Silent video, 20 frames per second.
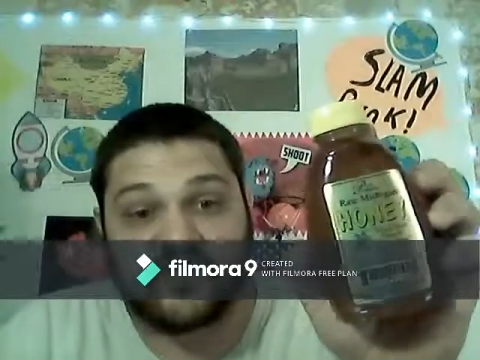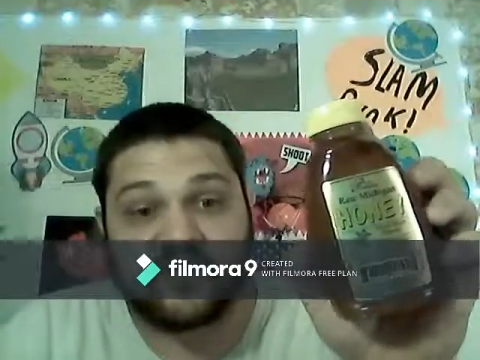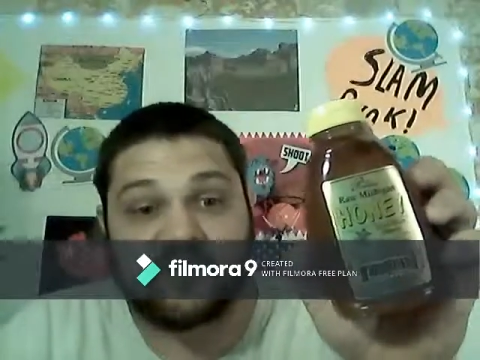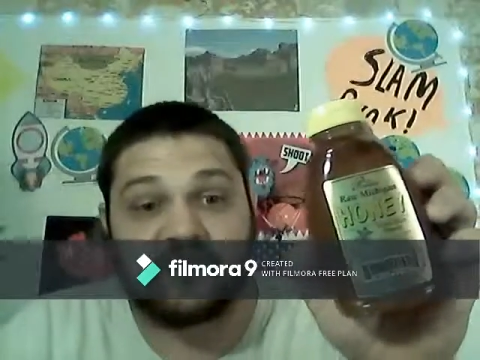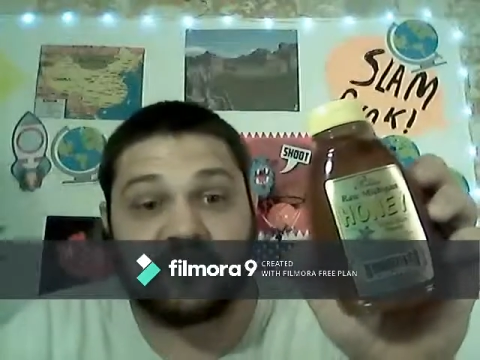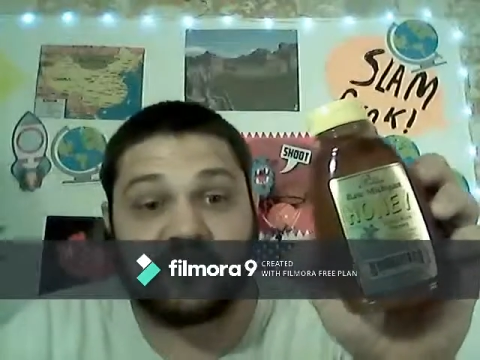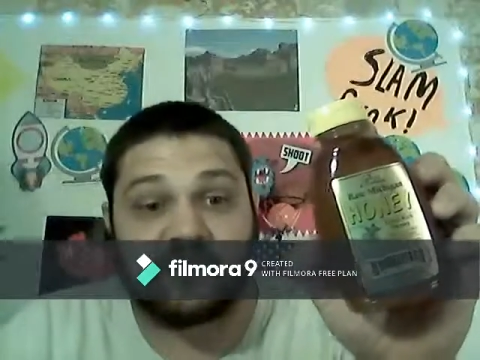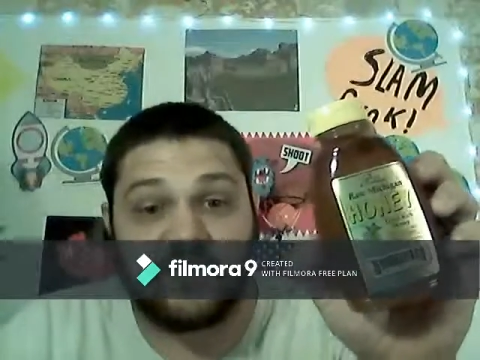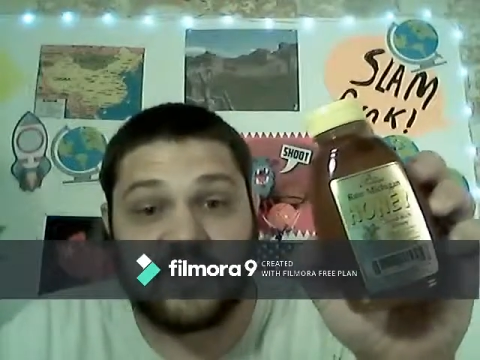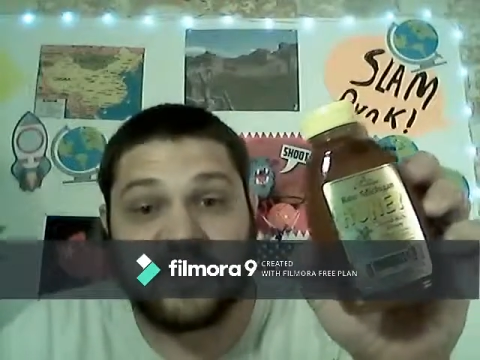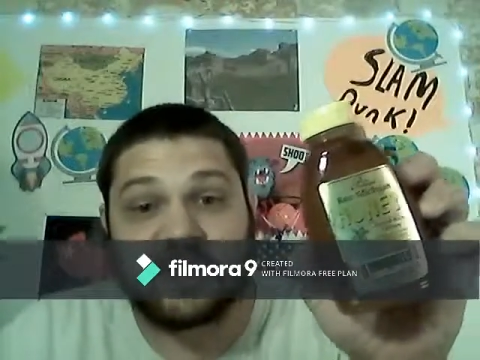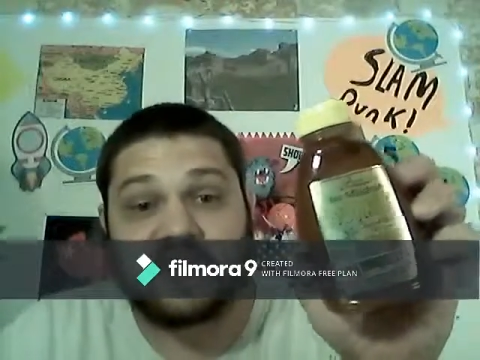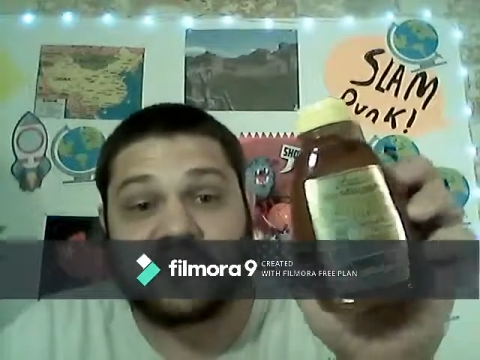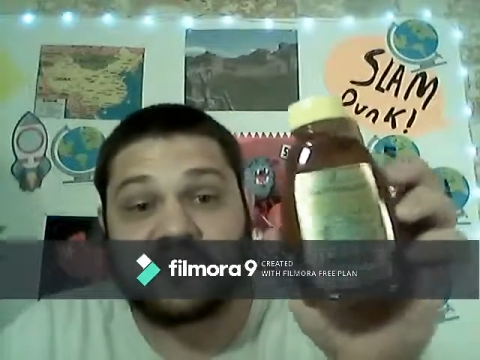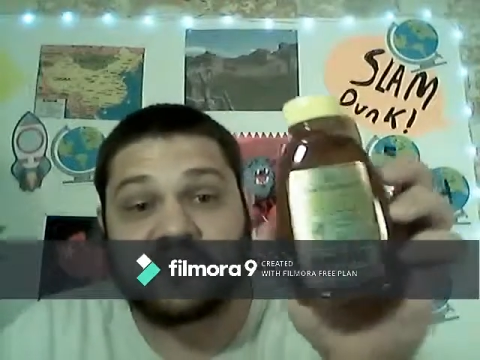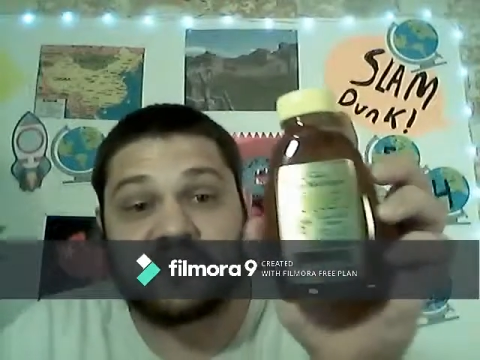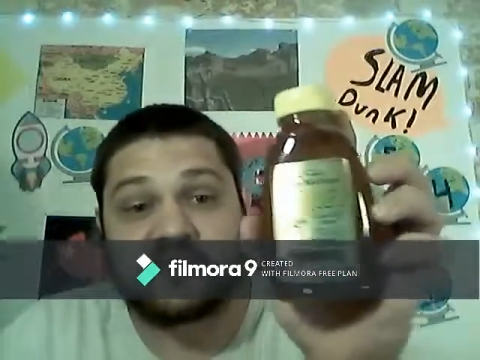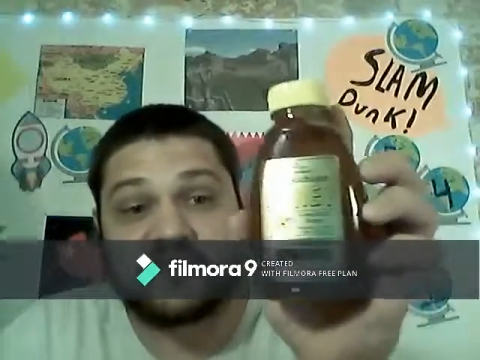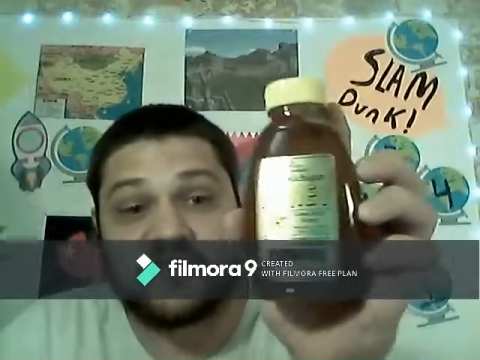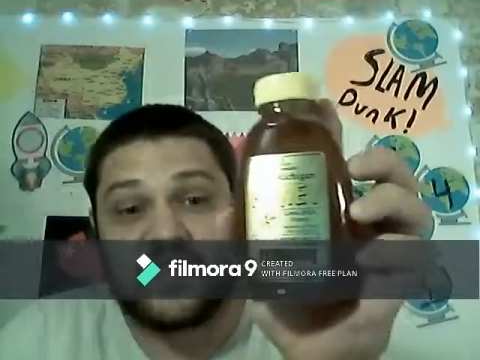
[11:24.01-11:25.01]
of
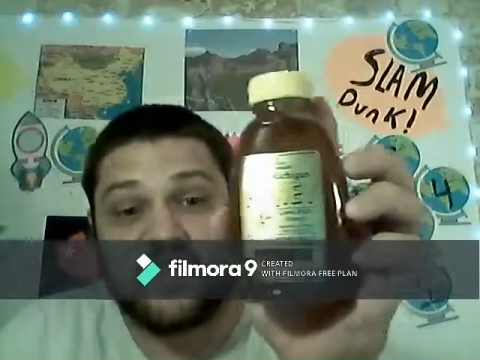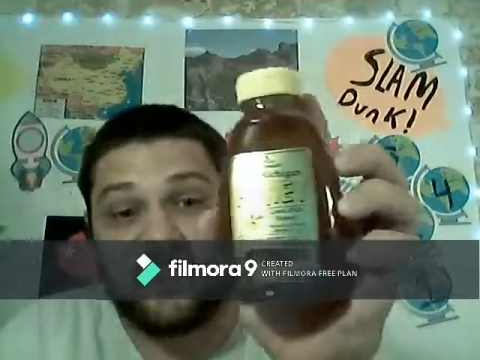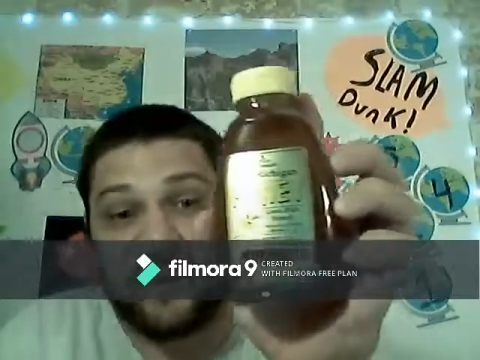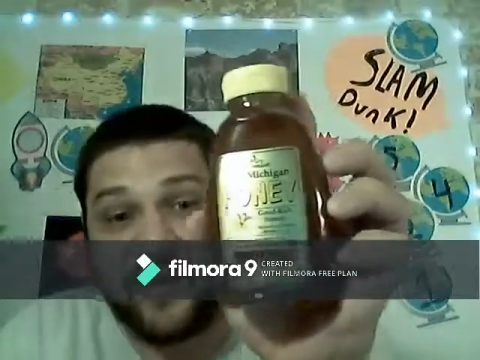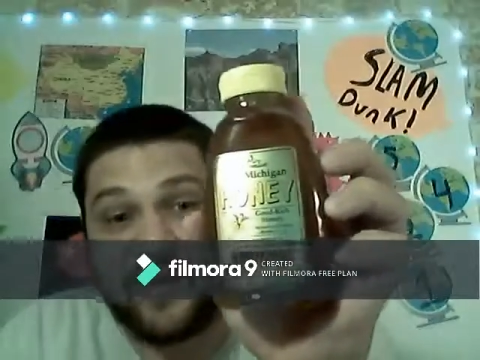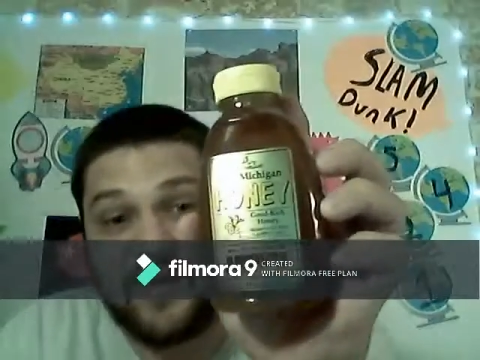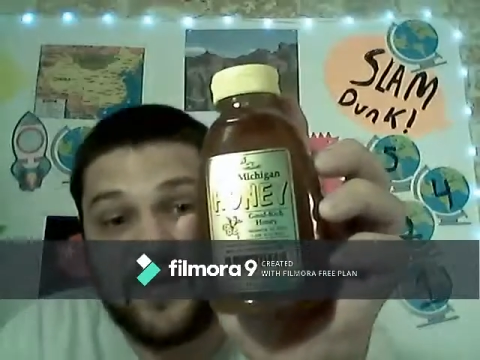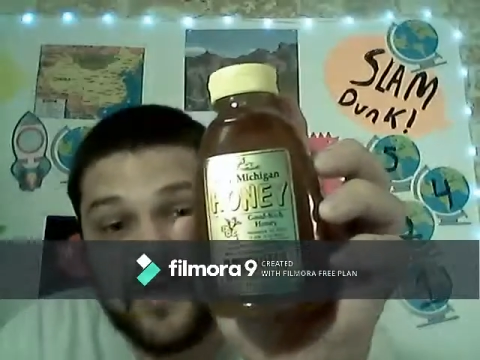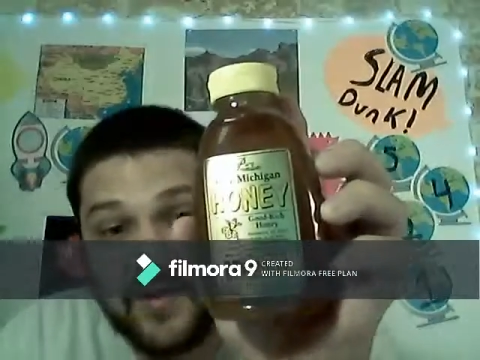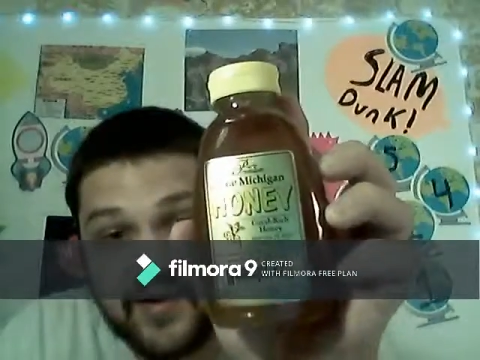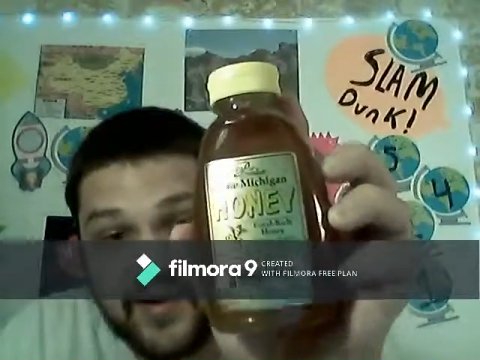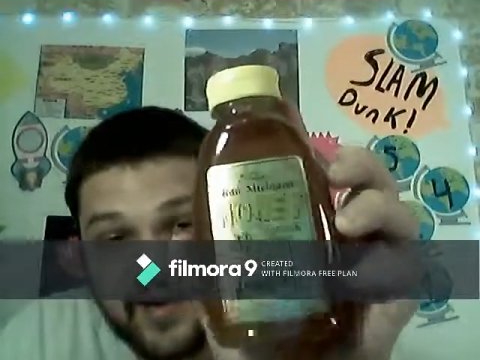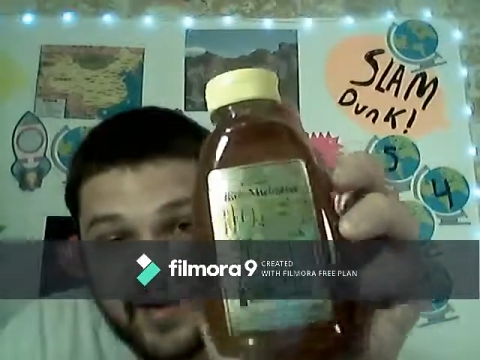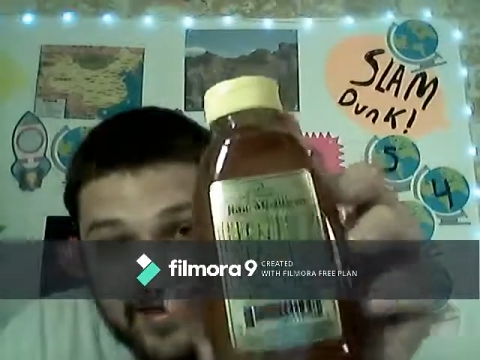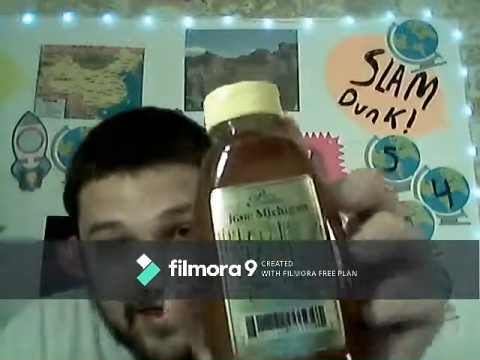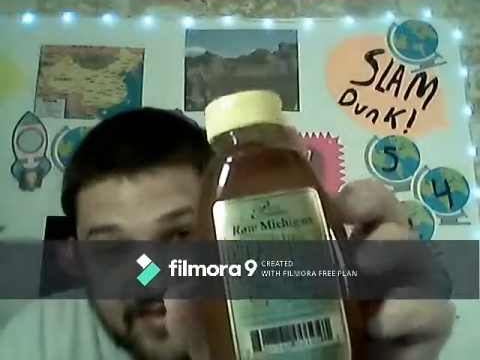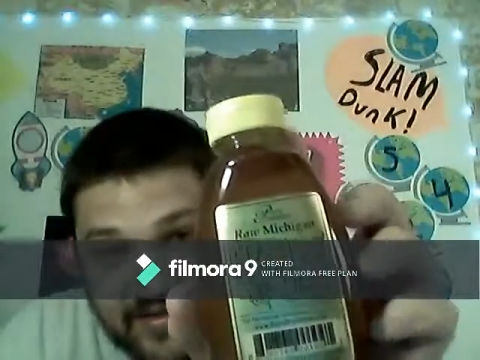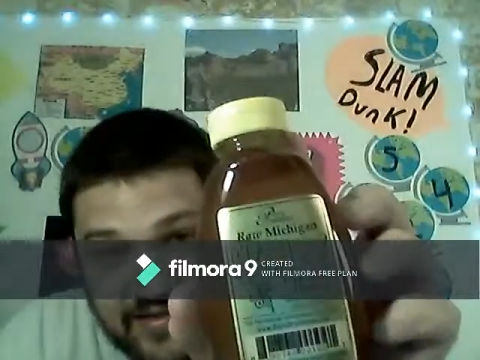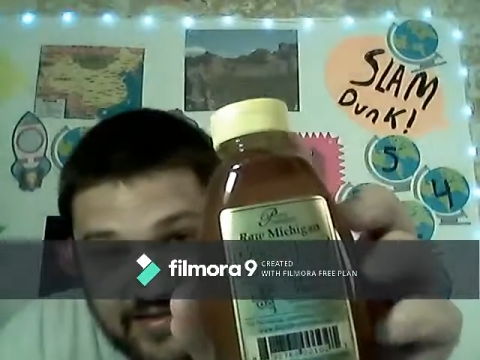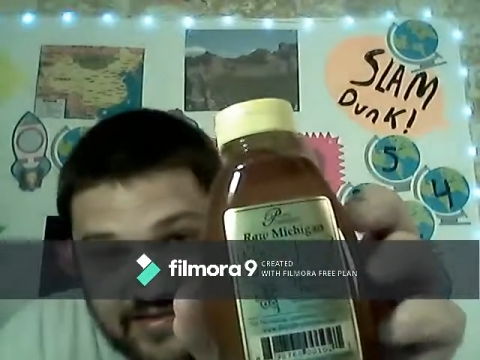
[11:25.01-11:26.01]
bees is they make honey.